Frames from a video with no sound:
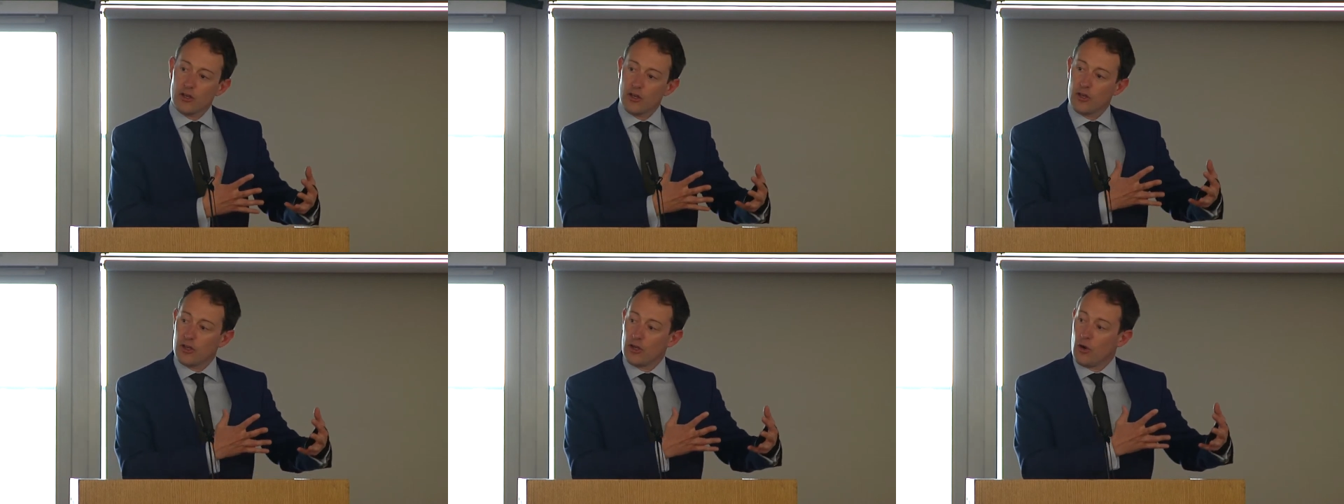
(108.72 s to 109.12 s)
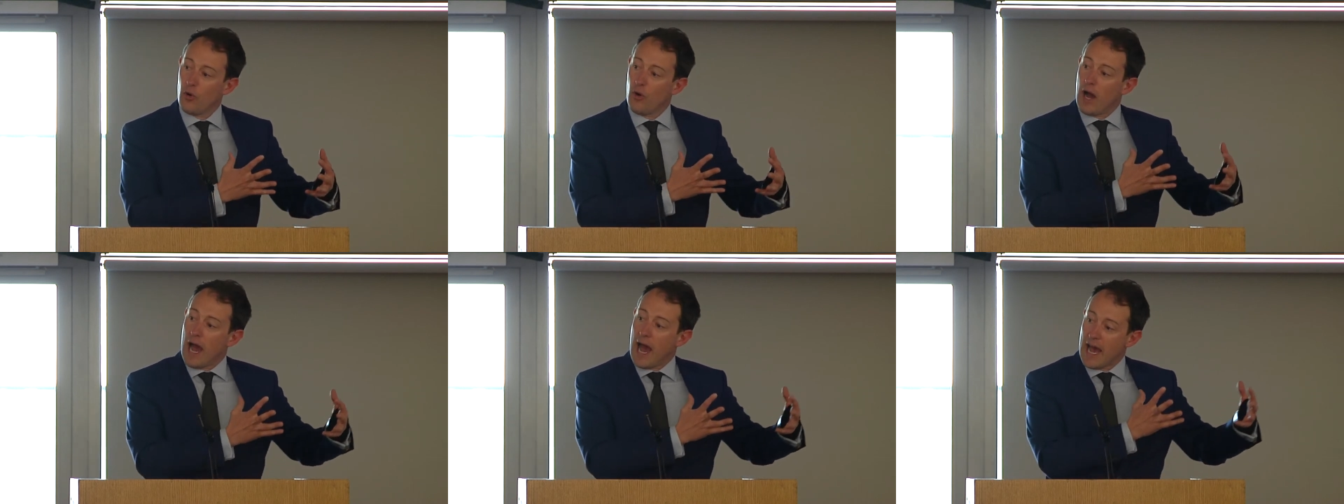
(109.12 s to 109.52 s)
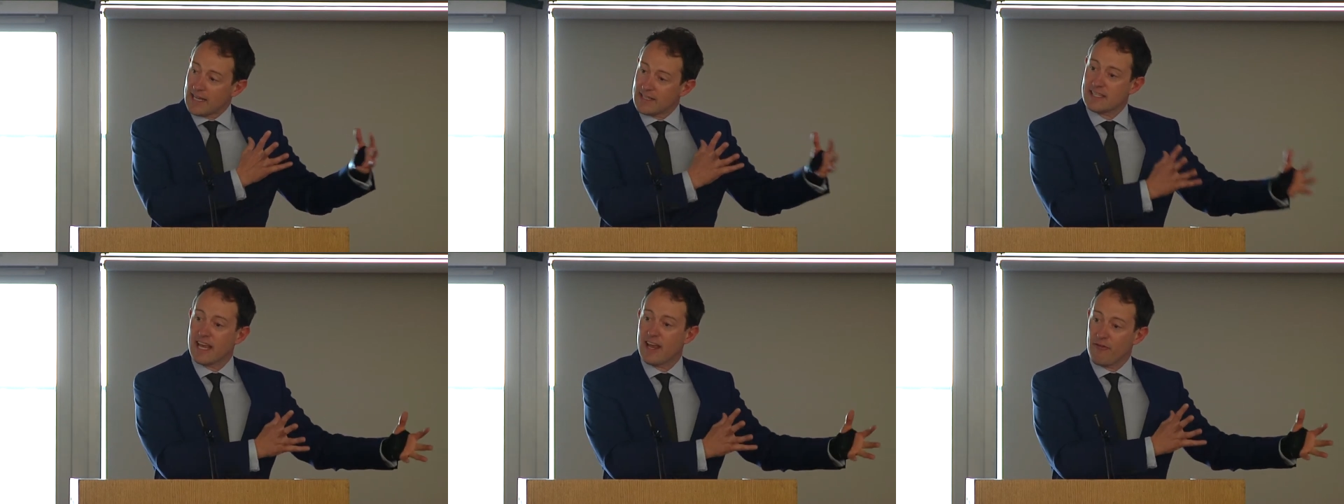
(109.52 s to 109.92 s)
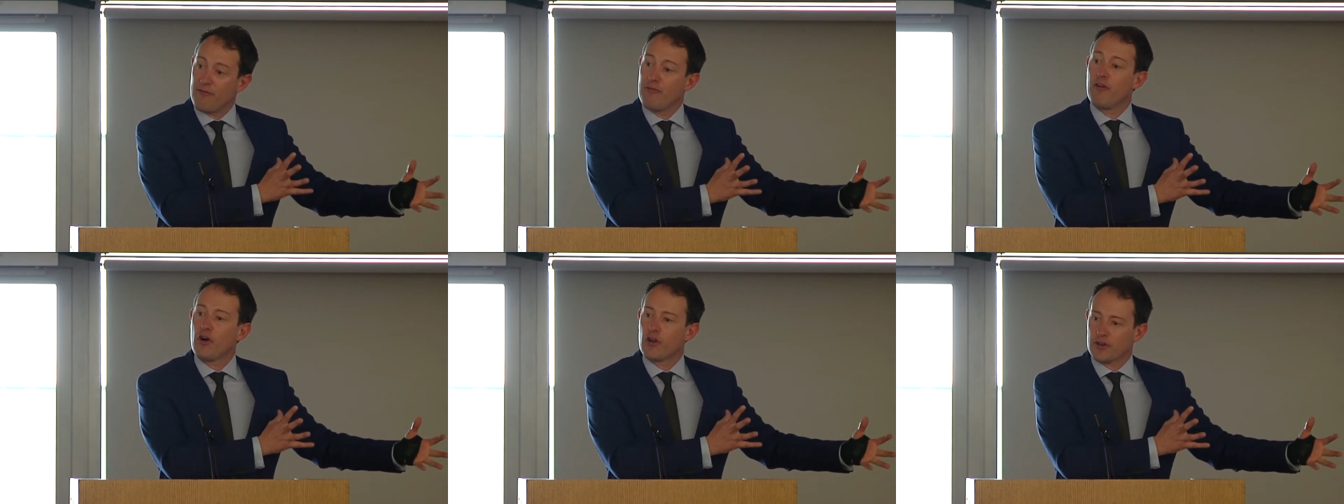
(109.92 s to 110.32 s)
you know, has a
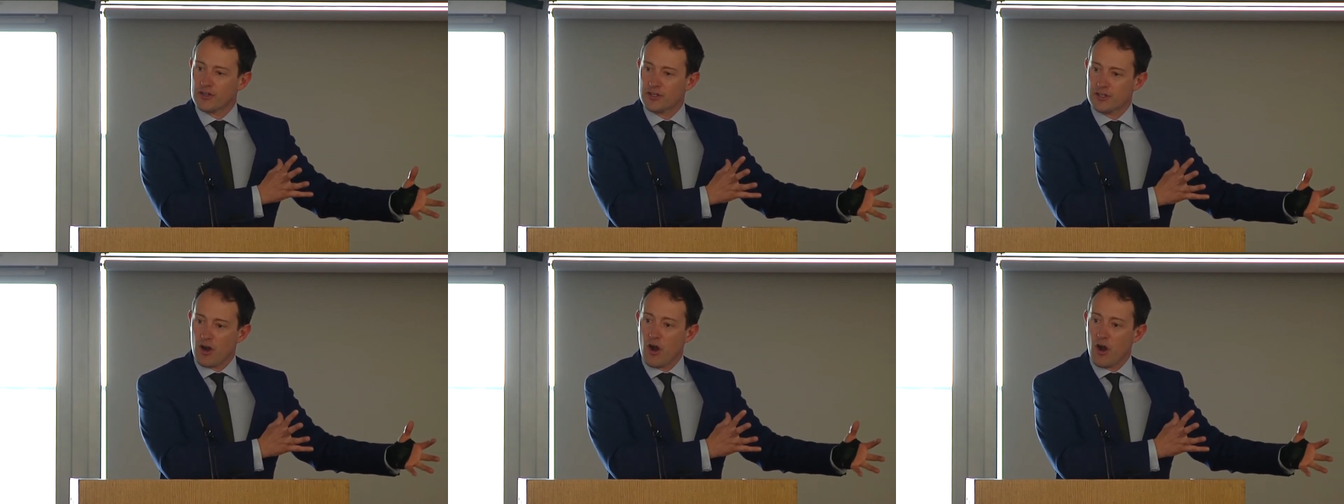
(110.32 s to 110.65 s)
fund